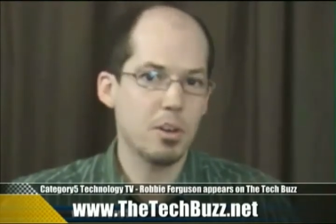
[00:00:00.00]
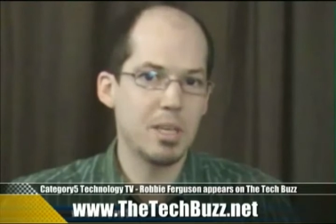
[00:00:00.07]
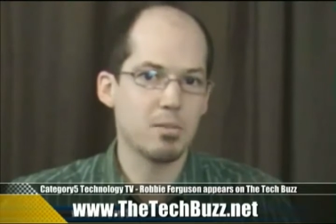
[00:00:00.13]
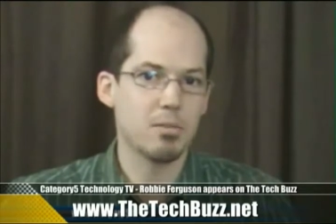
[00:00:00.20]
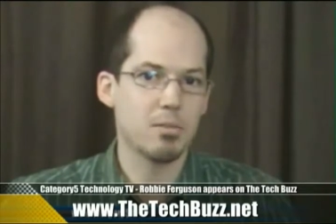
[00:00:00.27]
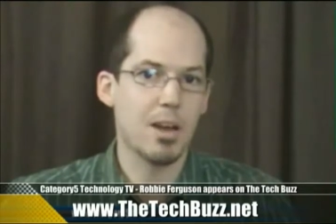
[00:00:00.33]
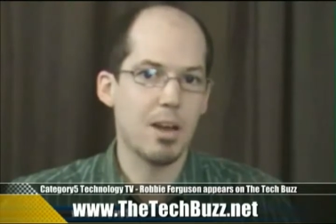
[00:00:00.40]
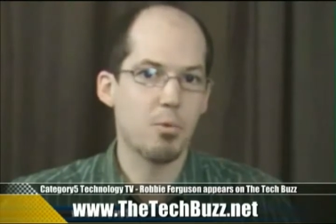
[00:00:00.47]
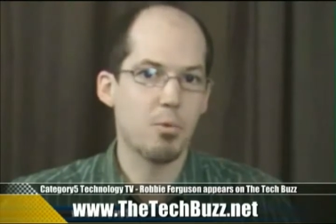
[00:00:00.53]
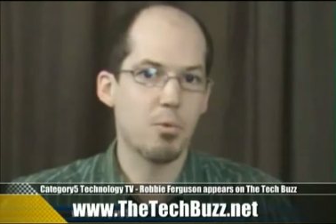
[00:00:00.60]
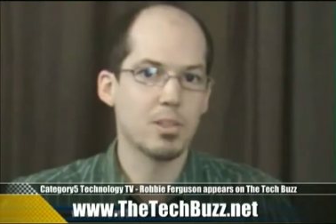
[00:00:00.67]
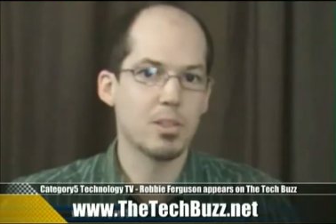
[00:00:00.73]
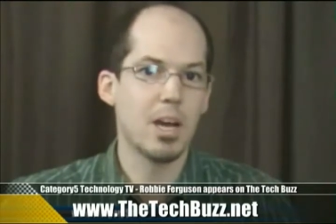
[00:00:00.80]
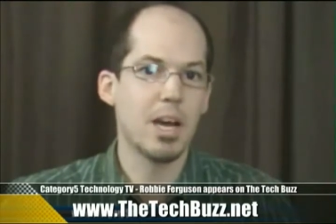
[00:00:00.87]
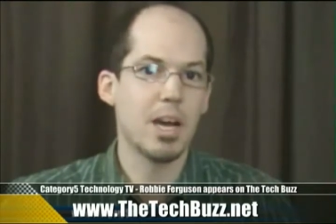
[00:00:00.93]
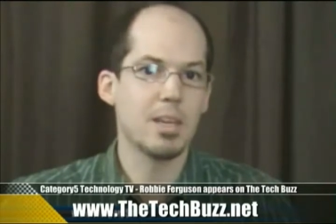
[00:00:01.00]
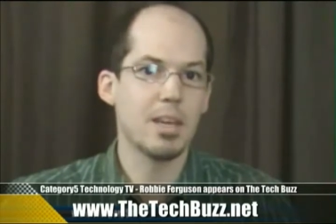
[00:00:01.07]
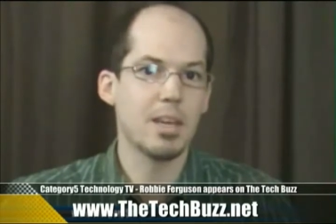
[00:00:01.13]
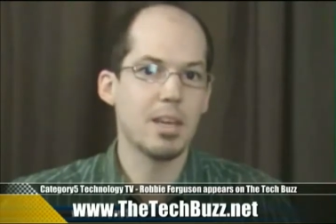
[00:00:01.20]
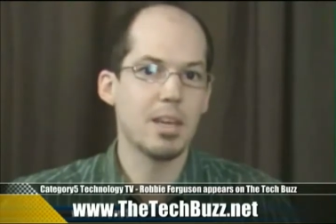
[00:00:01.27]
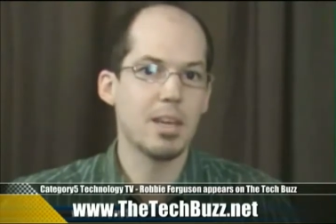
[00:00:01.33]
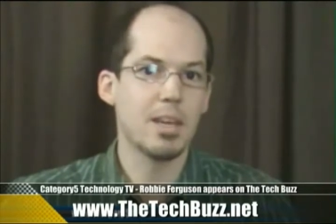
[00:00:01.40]
piece of software is not
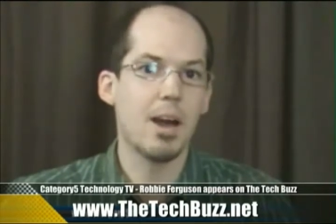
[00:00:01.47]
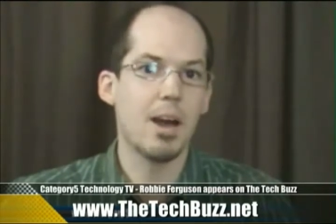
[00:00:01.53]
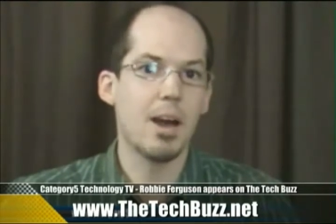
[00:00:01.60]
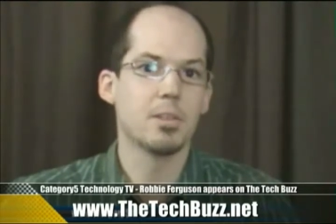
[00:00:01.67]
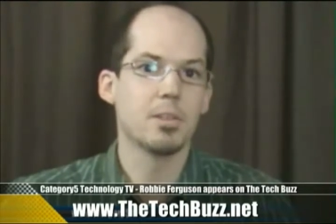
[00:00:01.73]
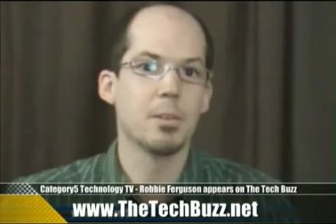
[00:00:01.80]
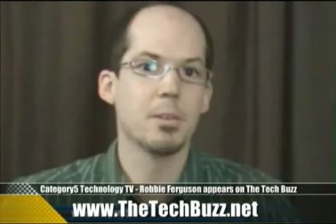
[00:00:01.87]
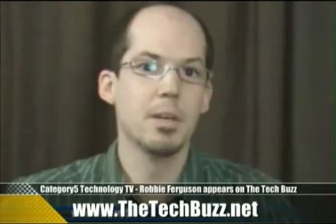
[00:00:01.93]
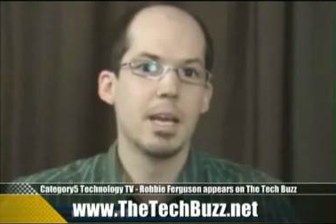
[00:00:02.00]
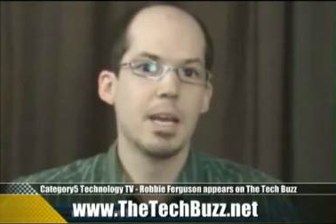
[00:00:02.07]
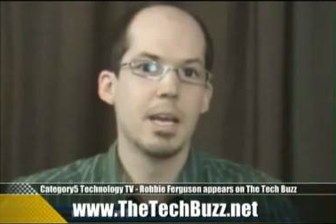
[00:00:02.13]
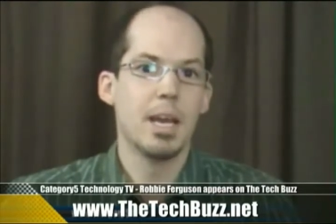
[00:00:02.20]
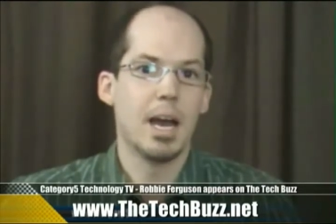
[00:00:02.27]
the option for you,